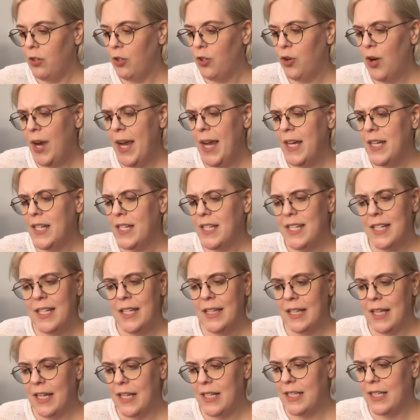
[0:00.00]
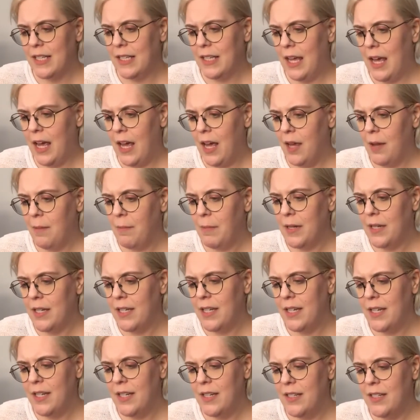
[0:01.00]
Greg didn't like to lie, but
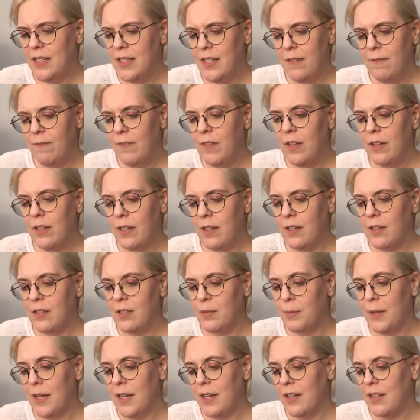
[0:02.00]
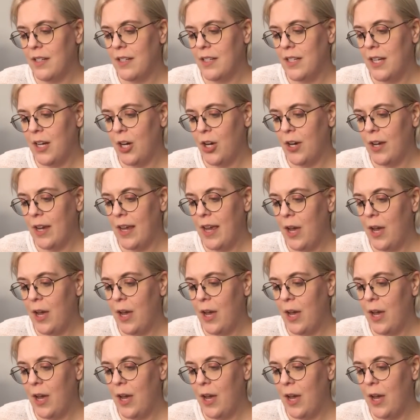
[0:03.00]
he didn't feel like explaining to Terry